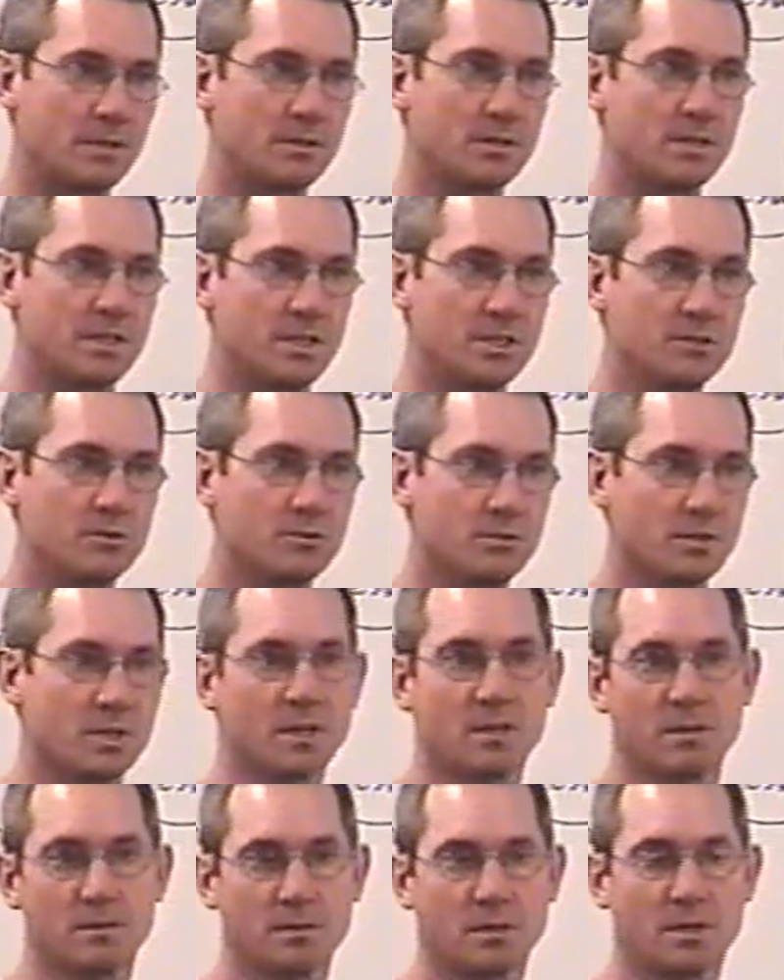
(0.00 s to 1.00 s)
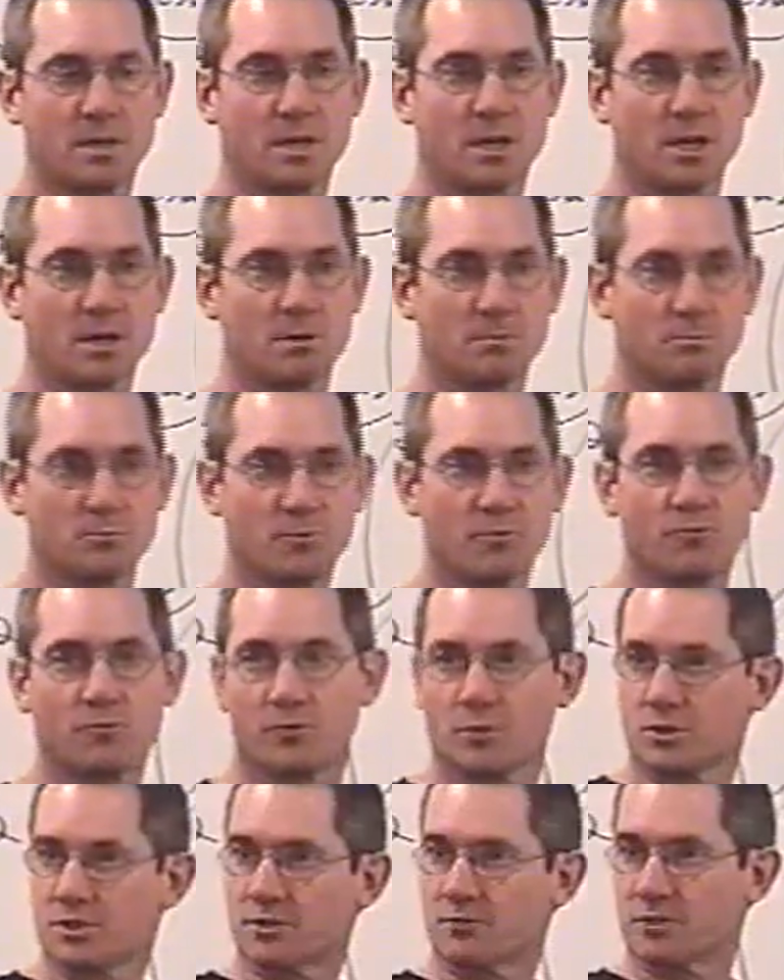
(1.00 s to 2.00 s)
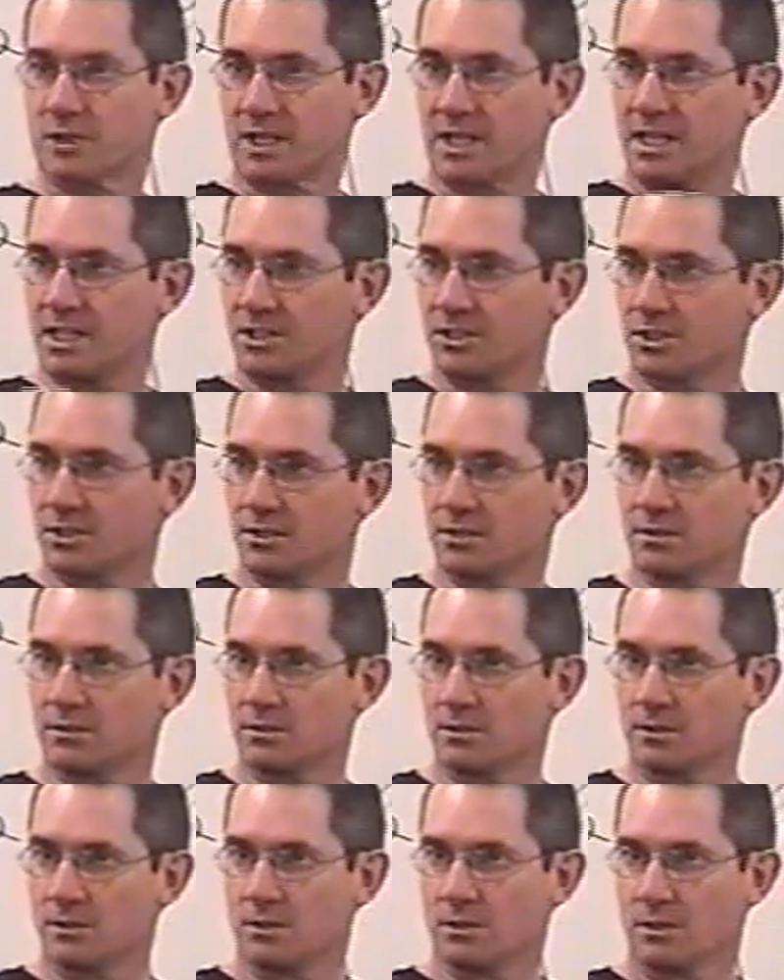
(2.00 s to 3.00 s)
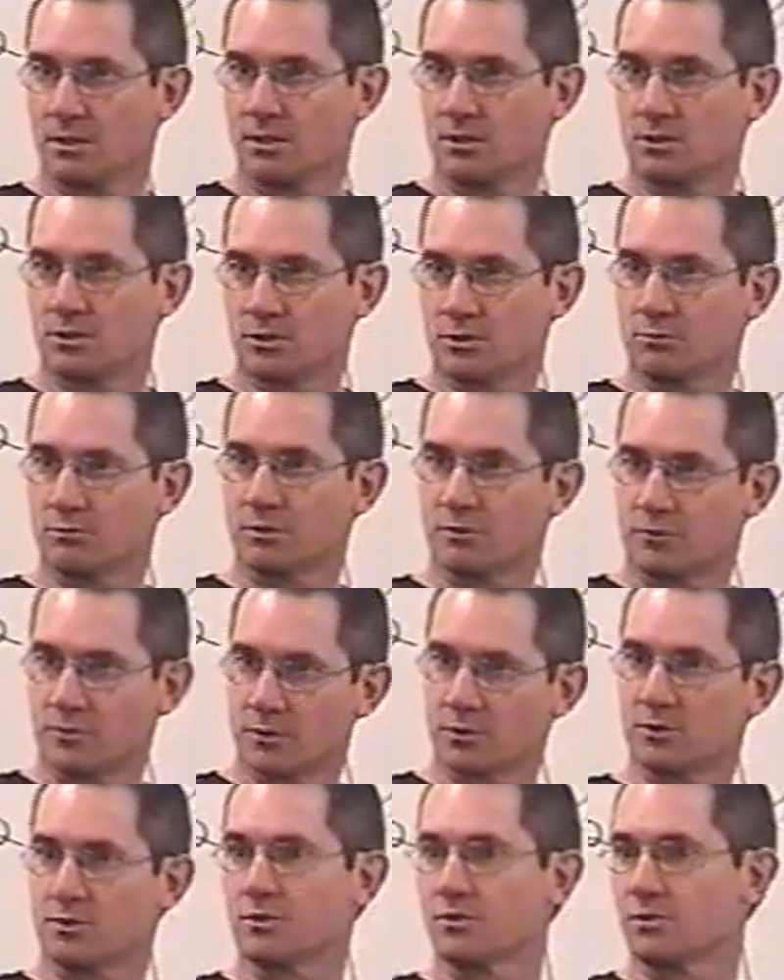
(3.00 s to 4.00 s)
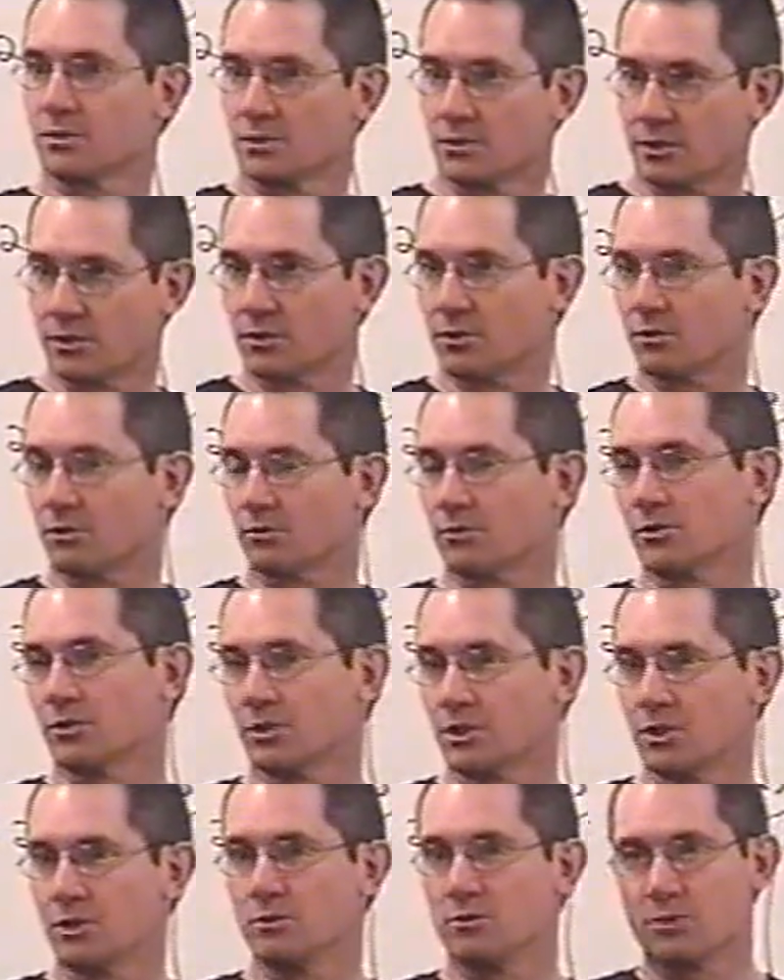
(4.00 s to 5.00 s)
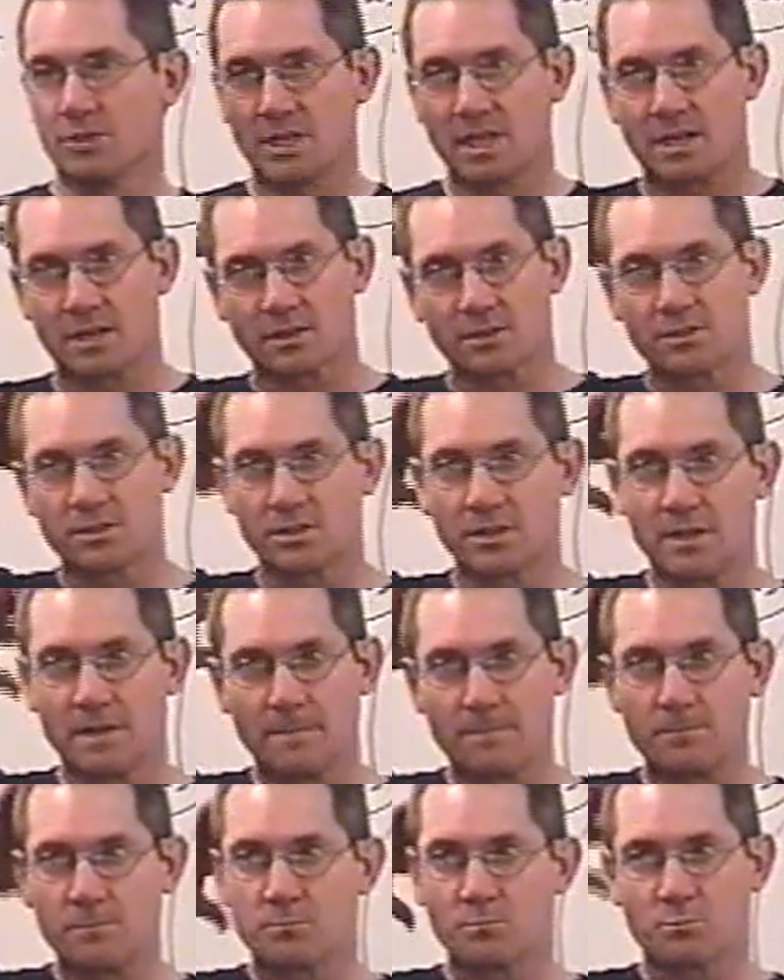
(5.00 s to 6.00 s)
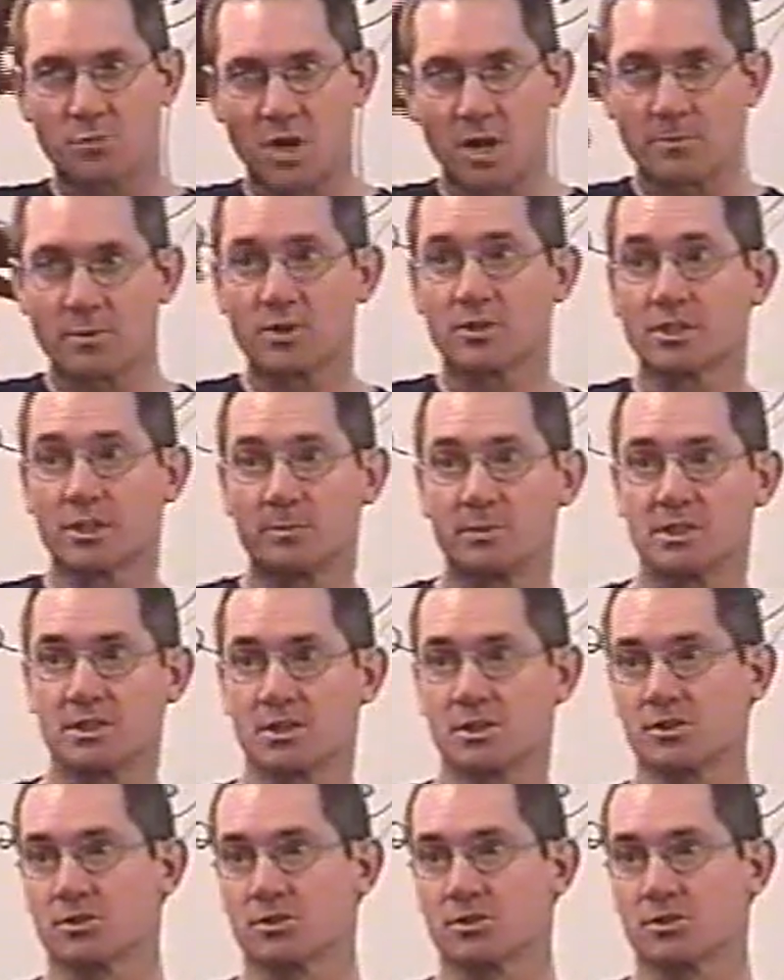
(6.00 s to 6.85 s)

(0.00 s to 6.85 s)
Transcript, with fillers: in, uh, um, versification to refer to the, the Q text, primarily because